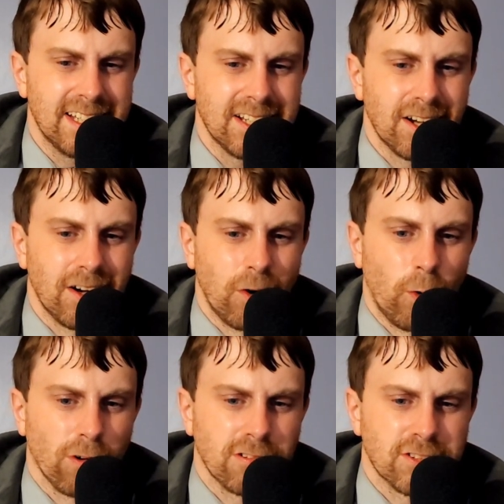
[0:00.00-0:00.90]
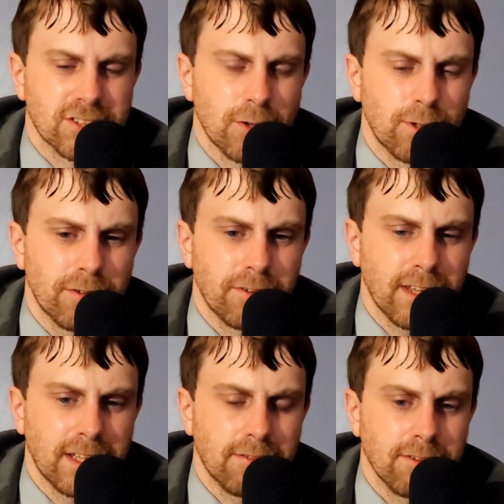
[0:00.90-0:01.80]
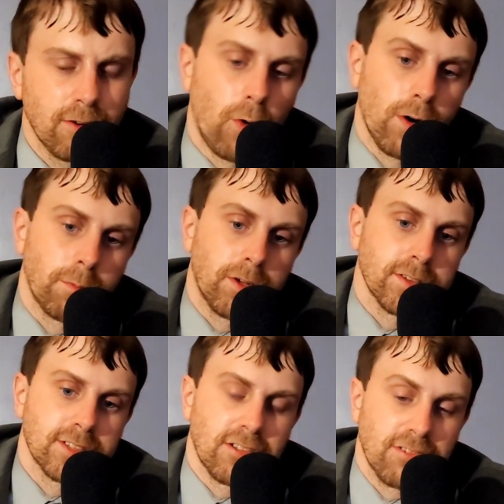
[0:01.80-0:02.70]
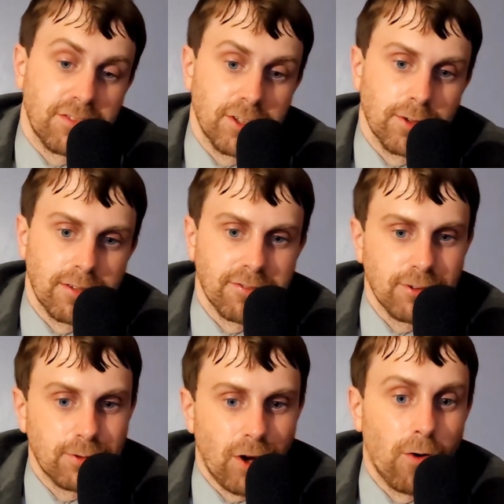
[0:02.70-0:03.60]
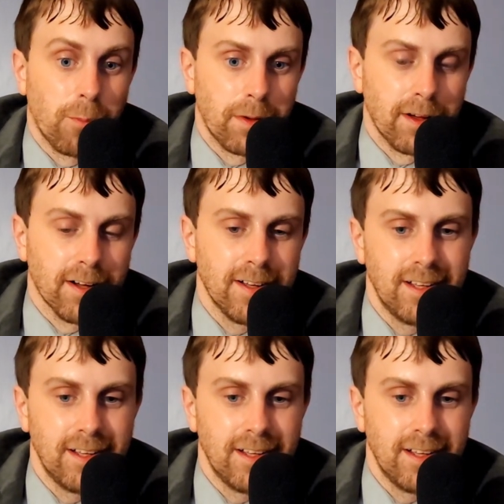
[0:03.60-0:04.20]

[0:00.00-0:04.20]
orange soda flavor, or I'm going to start reviewing Fruitopia,